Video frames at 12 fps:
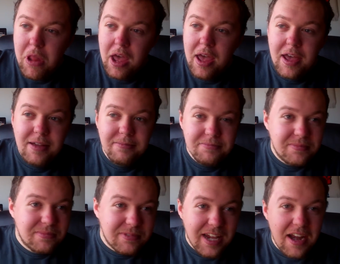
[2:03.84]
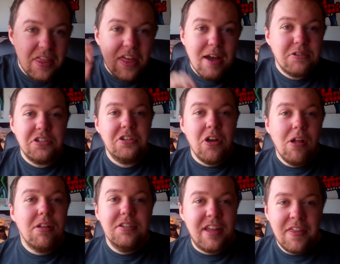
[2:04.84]
uh,
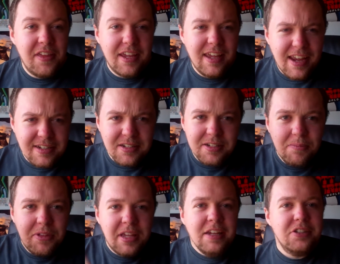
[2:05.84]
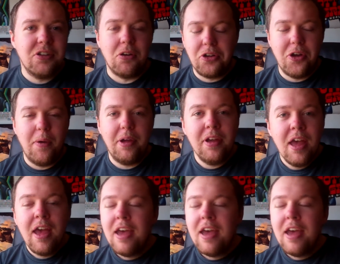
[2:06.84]
$10,000, I think it is, something he's got going.